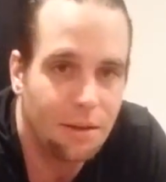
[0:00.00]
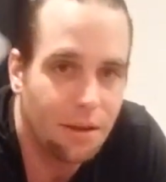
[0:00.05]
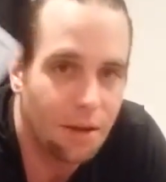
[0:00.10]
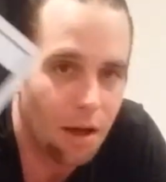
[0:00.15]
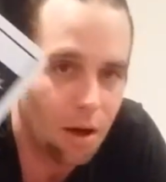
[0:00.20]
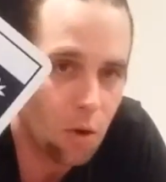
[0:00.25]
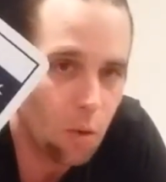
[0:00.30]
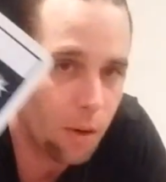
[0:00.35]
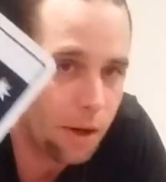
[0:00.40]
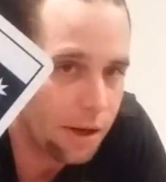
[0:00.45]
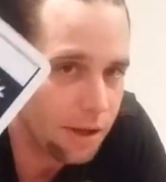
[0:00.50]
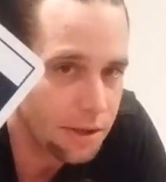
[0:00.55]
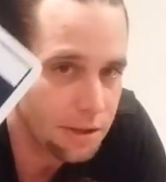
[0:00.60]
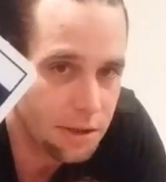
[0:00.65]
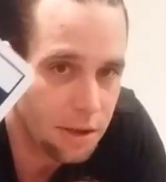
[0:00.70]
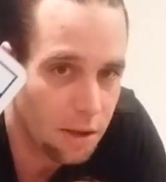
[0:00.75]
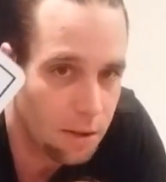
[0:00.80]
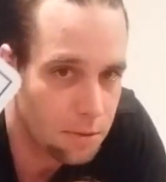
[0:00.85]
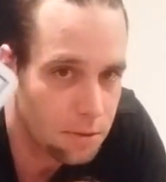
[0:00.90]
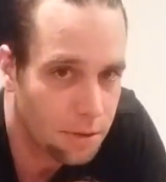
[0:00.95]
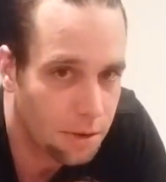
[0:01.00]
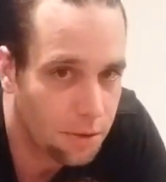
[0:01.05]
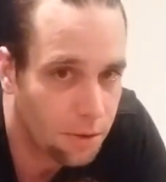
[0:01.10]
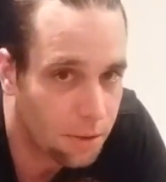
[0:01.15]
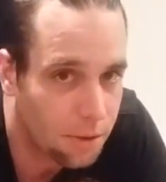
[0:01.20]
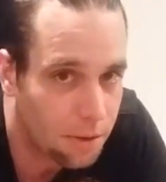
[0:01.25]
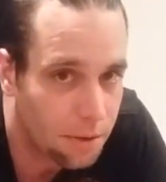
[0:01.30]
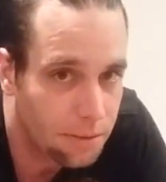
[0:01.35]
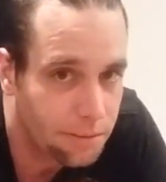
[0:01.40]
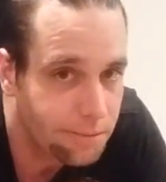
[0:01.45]
Aquarius closed the
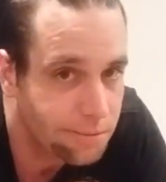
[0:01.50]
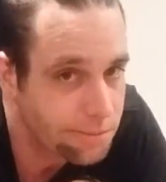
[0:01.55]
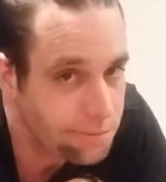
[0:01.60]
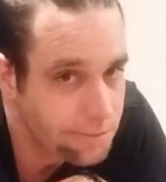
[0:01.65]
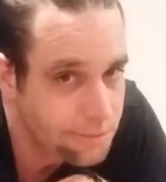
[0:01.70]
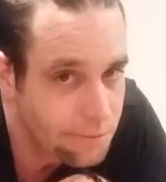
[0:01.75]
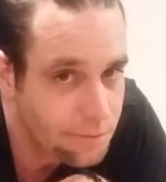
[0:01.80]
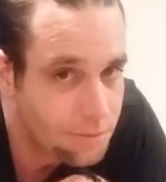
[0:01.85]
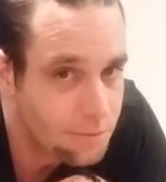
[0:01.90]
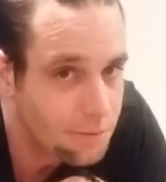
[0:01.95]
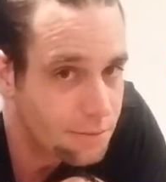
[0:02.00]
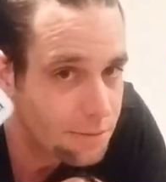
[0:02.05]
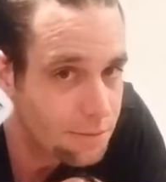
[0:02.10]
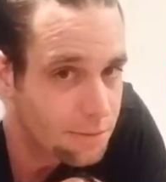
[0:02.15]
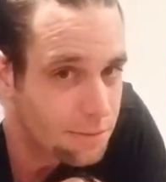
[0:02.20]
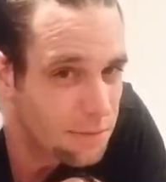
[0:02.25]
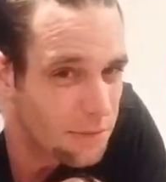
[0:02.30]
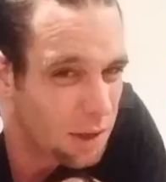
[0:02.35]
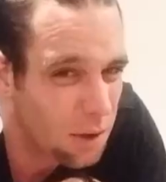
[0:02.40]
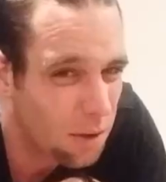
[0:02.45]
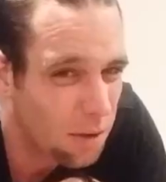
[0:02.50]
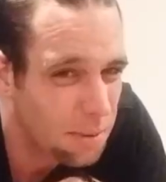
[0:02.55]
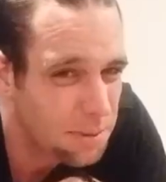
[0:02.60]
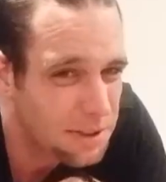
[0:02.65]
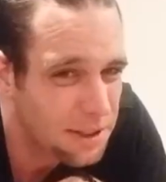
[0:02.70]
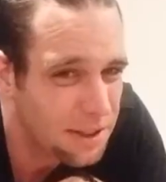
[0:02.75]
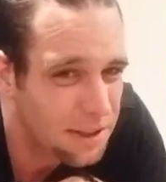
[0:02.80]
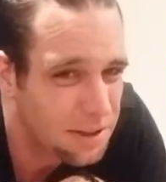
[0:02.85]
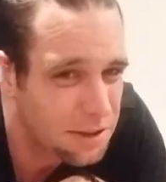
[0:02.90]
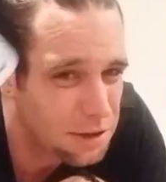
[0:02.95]
door. You know what I'm
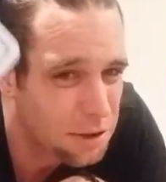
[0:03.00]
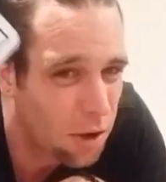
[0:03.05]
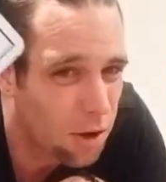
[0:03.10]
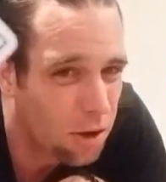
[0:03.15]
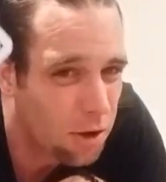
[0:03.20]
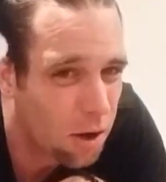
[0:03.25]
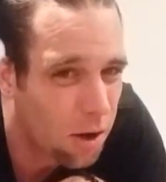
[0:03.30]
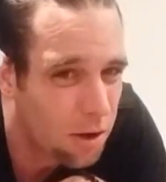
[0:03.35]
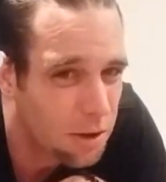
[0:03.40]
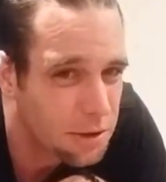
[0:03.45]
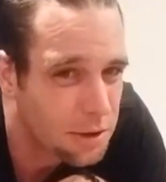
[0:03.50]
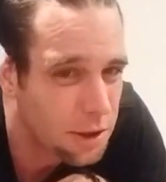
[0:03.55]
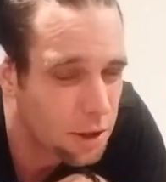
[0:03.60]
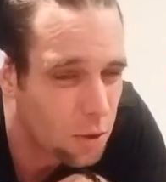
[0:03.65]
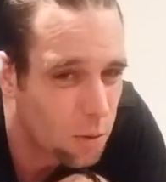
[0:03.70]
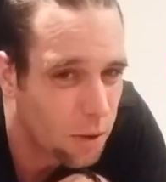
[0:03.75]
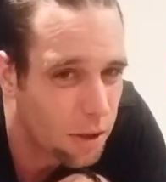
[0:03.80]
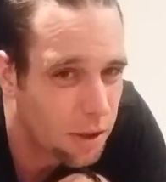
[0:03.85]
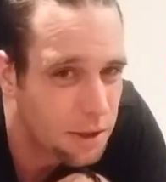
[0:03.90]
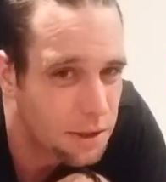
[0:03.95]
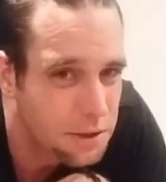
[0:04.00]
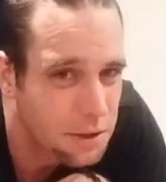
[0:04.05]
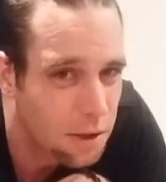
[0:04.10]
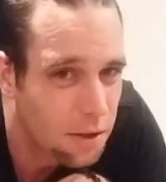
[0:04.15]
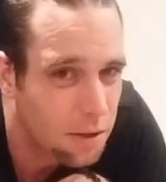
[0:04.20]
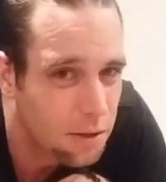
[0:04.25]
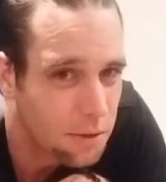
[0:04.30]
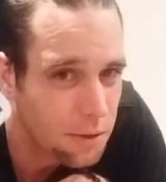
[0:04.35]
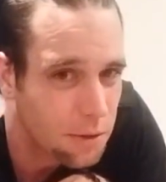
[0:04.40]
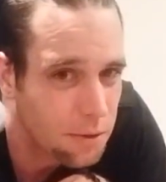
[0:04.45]
saying? The star card is the Aquarius
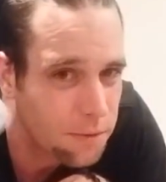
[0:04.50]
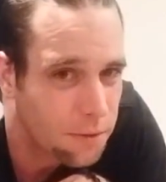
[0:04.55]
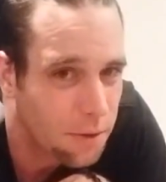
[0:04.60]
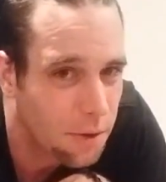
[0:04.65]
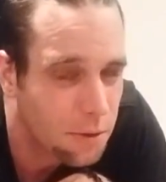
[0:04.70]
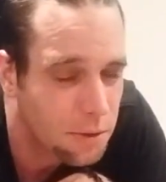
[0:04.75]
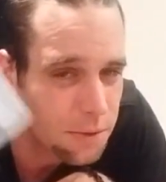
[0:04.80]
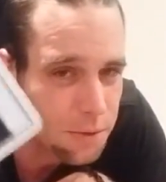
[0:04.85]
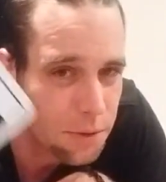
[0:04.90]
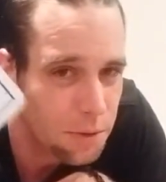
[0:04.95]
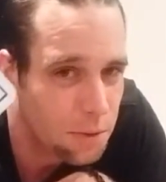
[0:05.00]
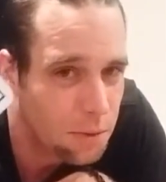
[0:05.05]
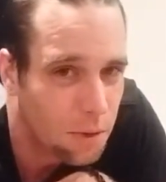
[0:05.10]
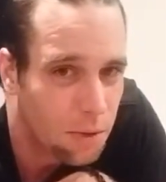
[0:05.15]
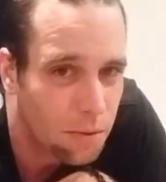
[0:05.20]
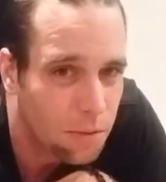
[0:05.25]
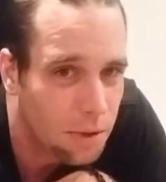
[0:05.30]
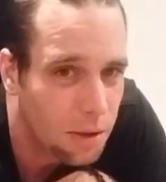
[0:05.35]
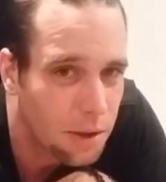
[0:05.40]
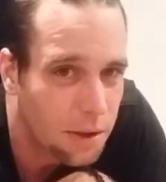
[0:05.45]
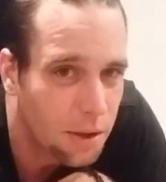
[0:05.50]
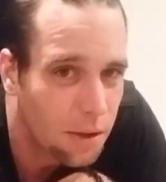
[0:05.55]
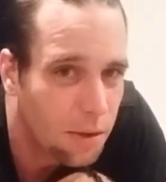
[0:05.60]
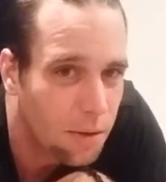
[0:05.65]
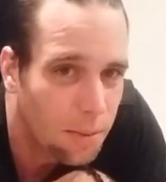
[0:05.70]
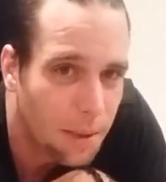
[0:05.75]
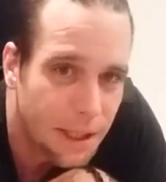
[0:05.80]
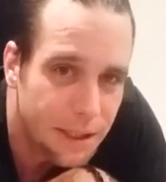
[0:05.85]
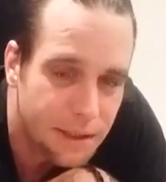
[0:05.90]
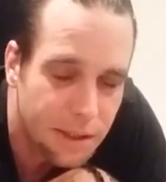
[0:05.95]
card, though. For those of you who don't really
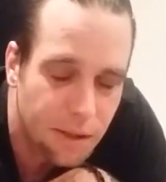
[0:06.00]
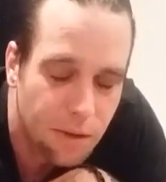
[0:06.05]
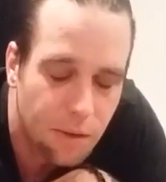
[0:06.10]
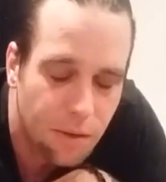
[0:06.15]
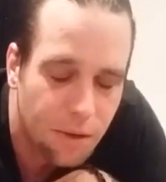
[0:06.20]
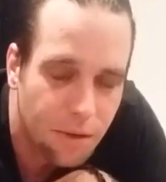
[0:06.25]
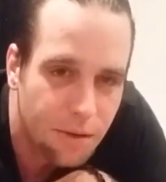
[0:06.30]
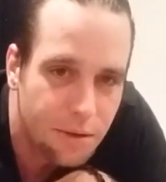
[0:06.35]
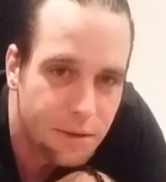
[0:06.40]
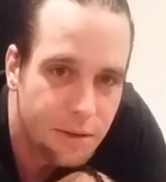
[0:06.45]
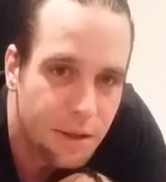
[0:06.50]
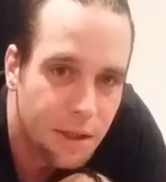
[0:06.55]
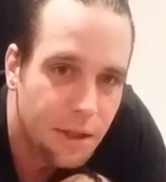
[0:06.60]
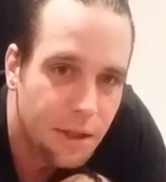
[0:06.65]
know about tarot cards,